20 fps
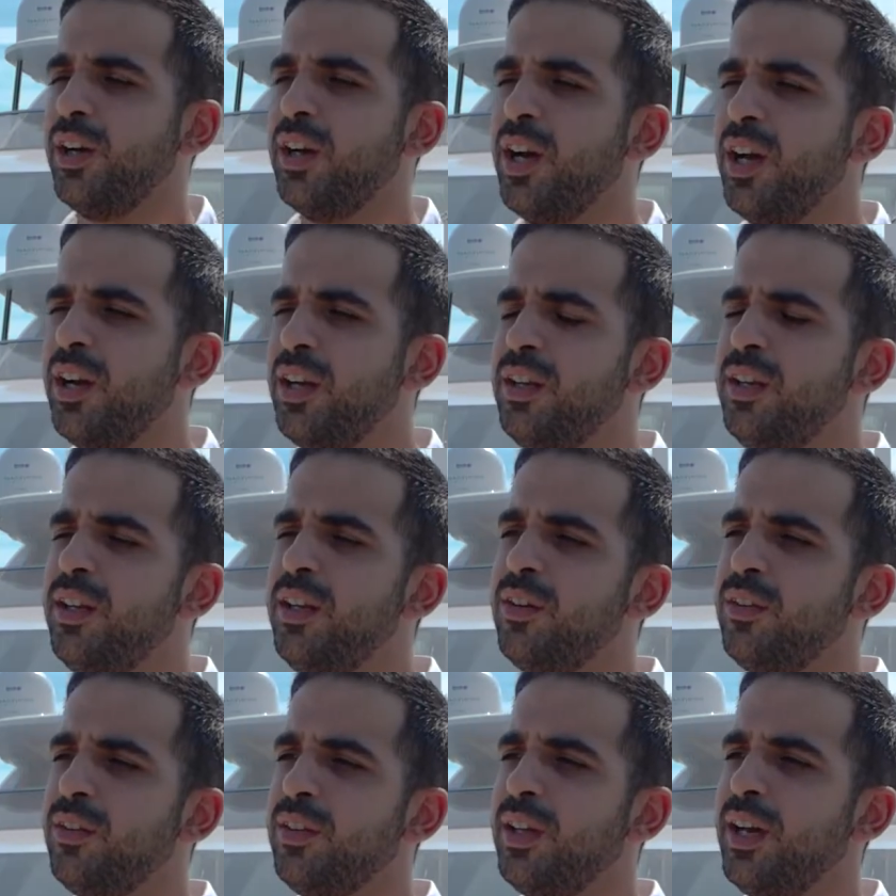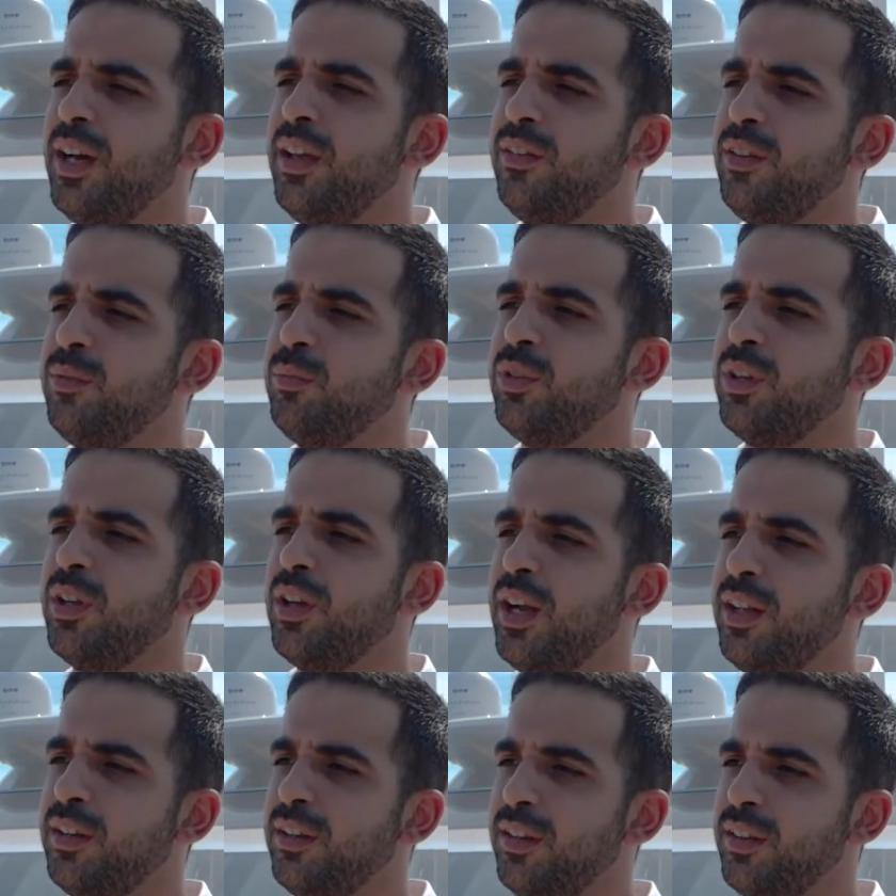currently on the Azimut
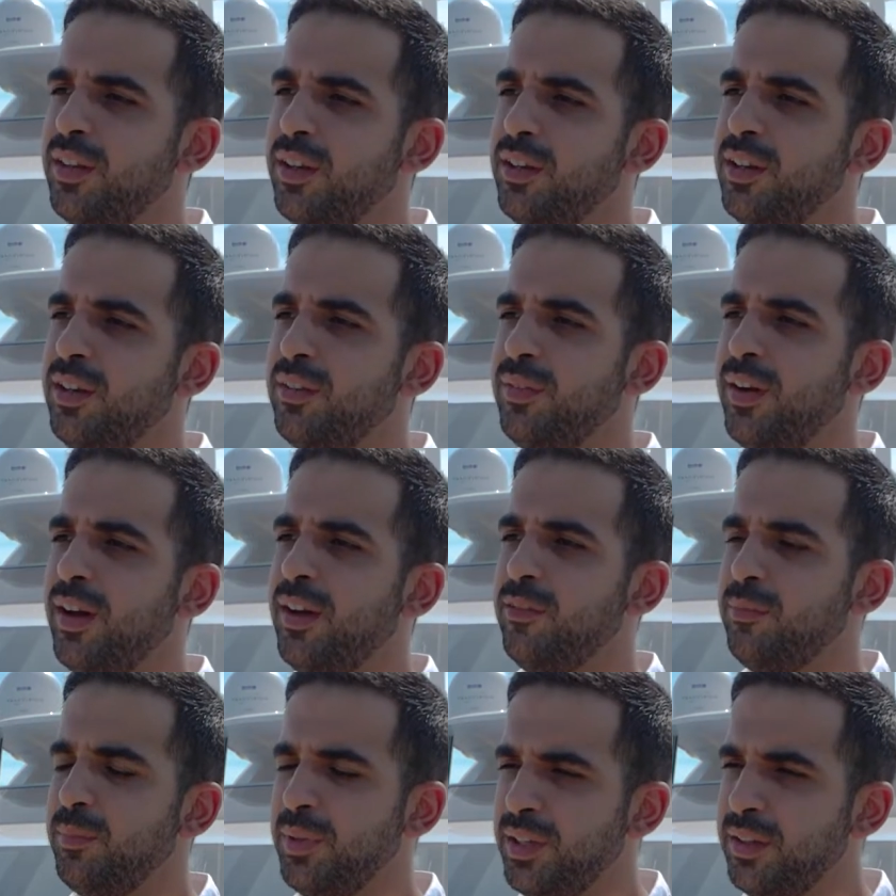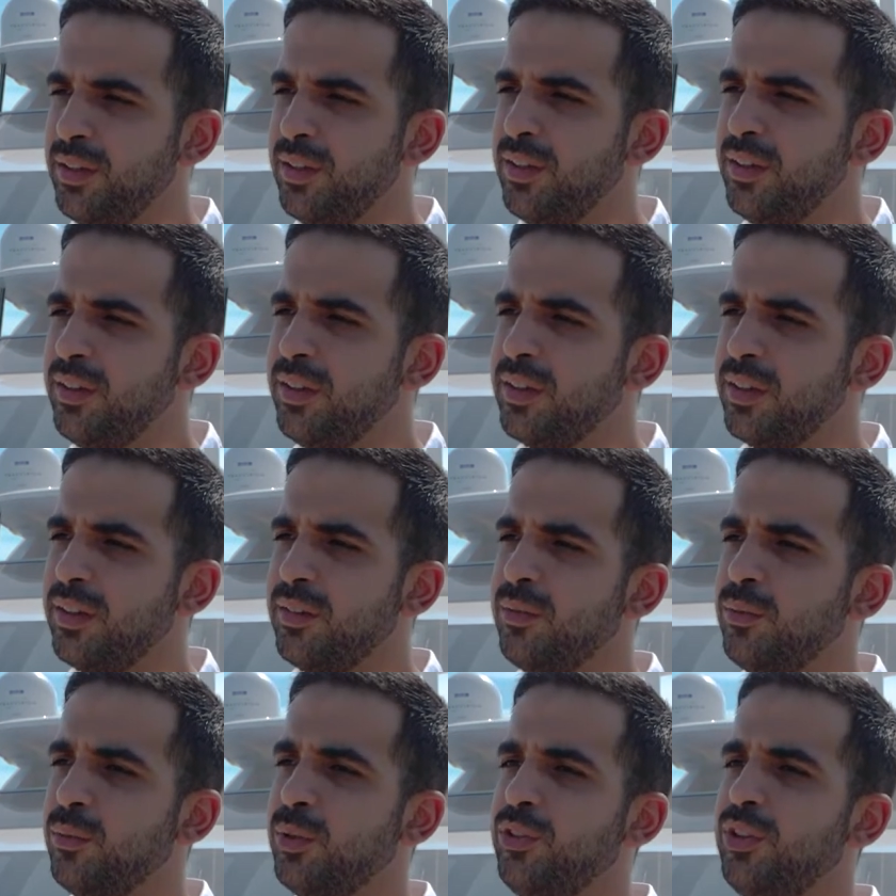Grande 35 meter,
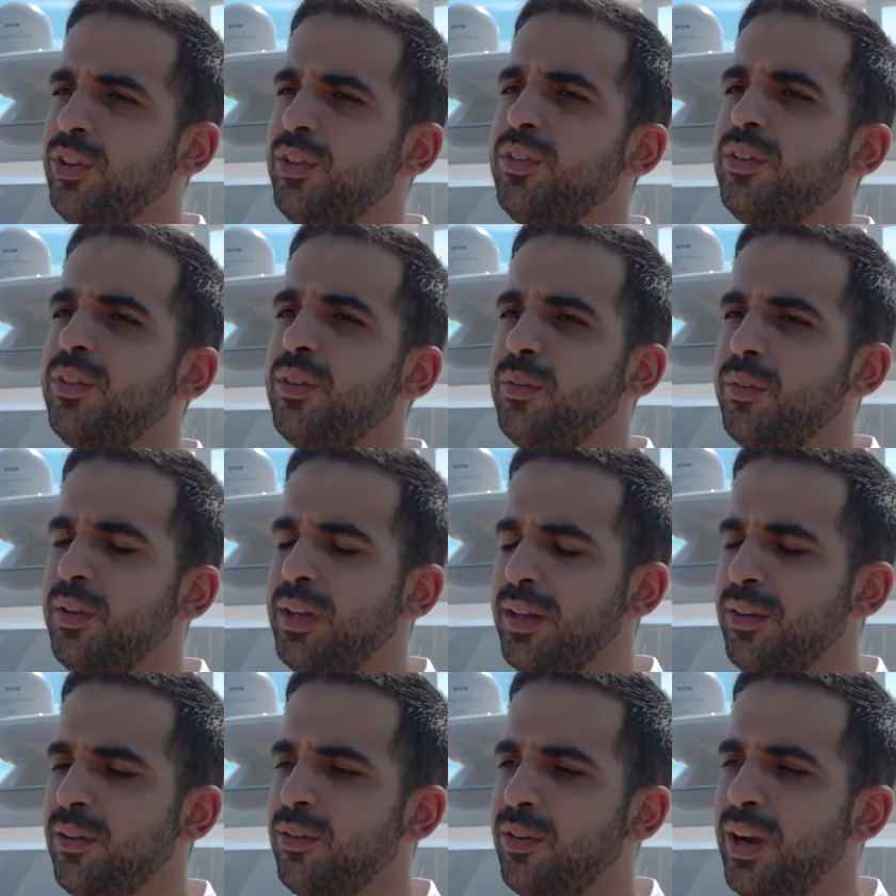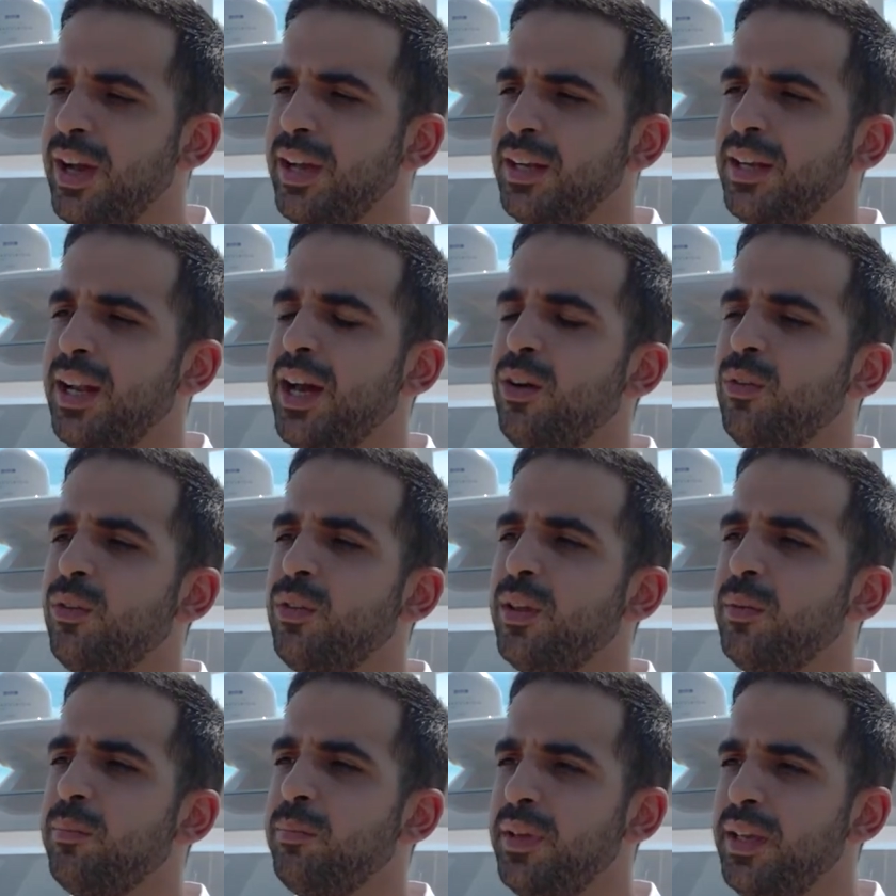which is right now
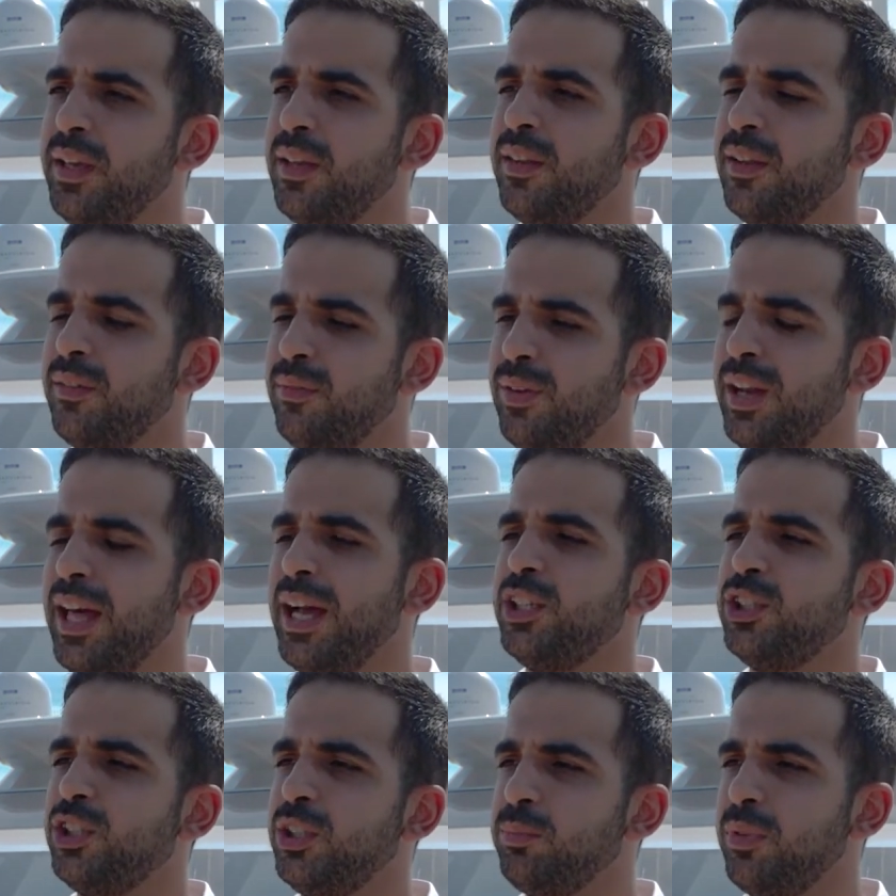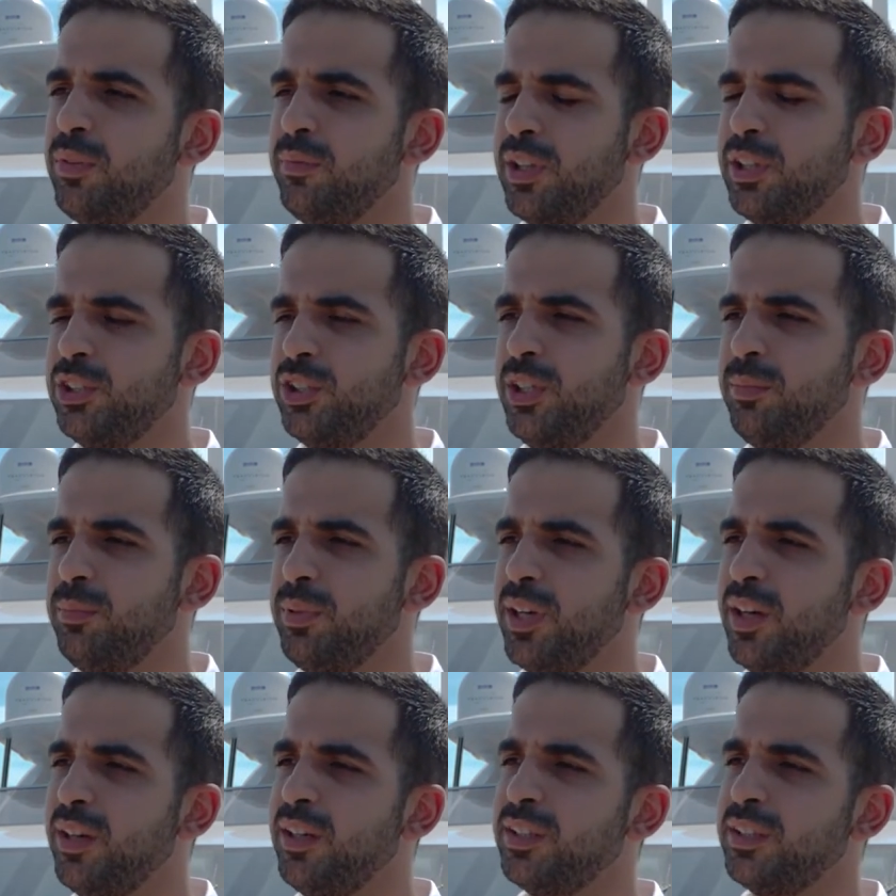the, the flagship of the
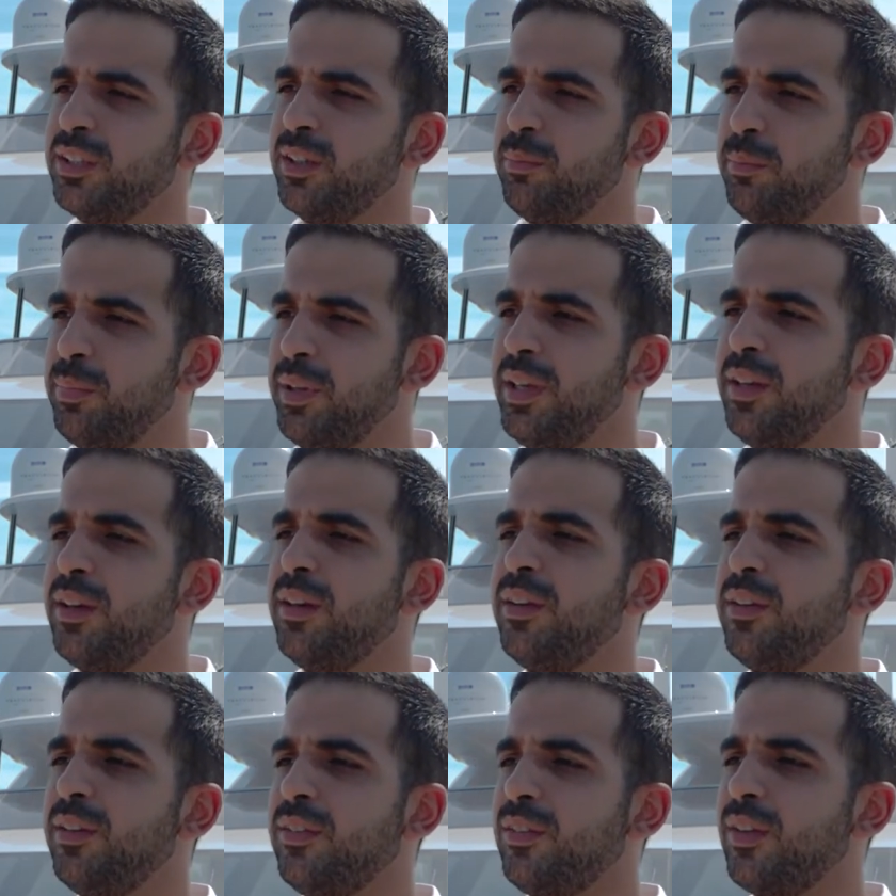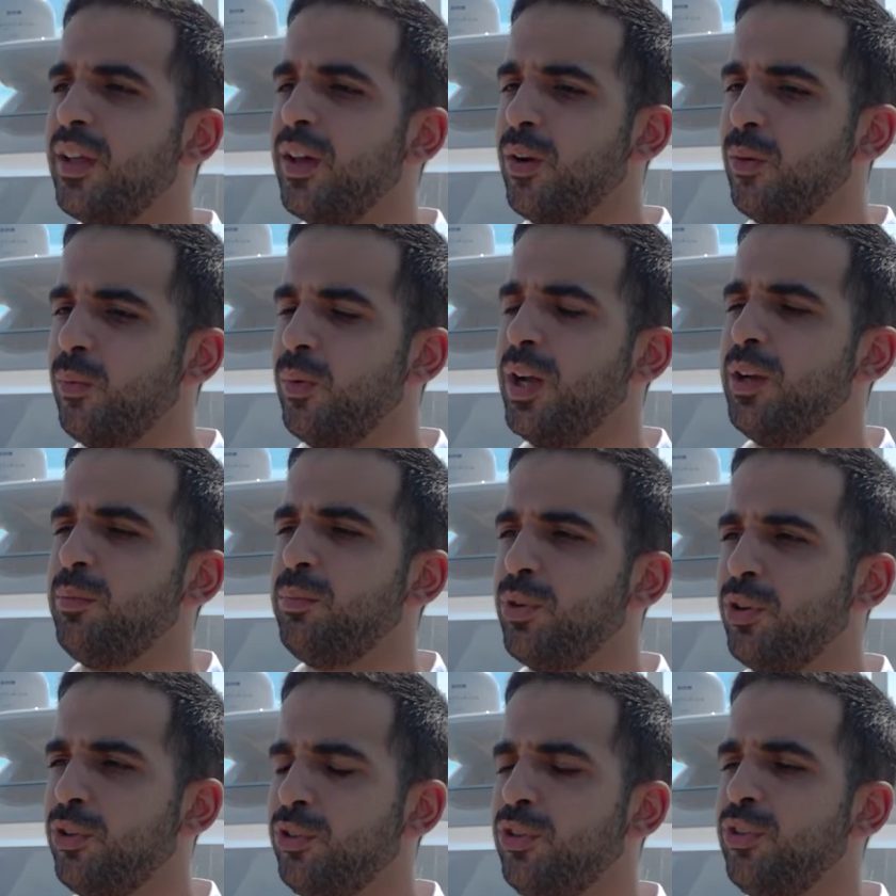shipyard. It's the biggest one
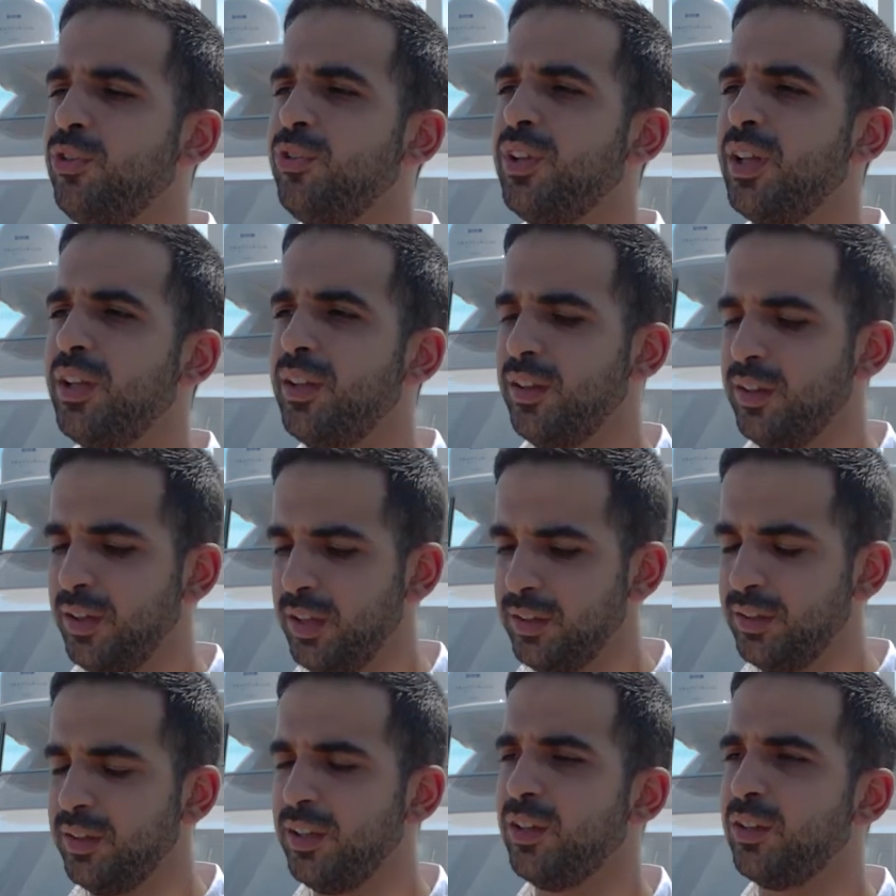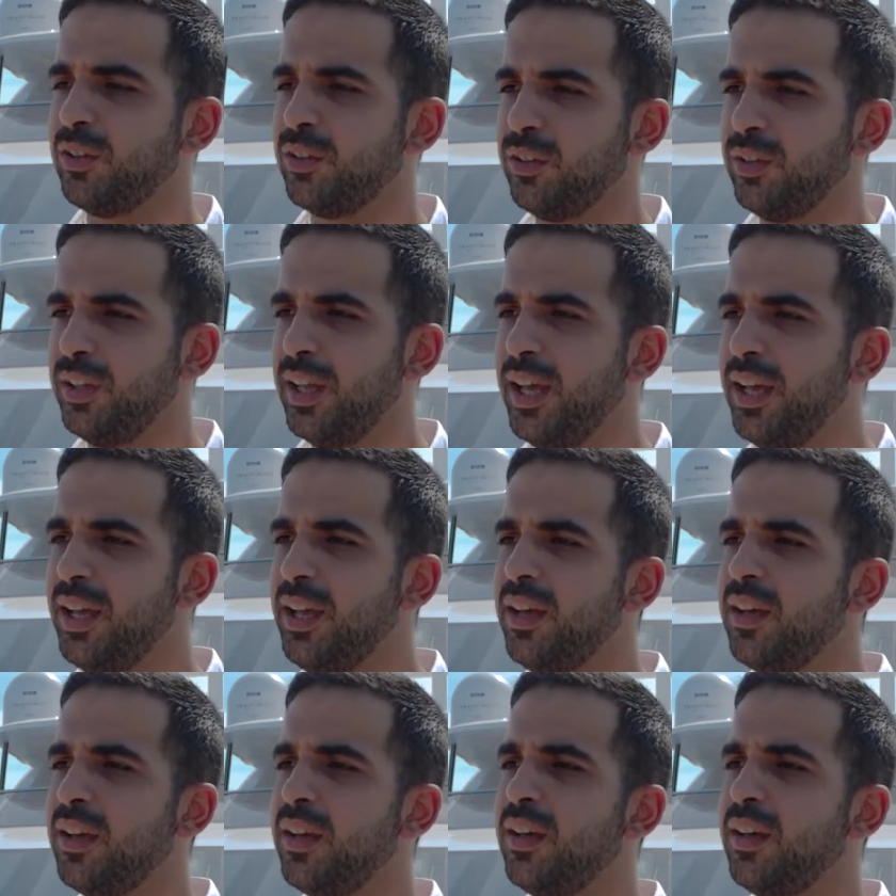produced until today.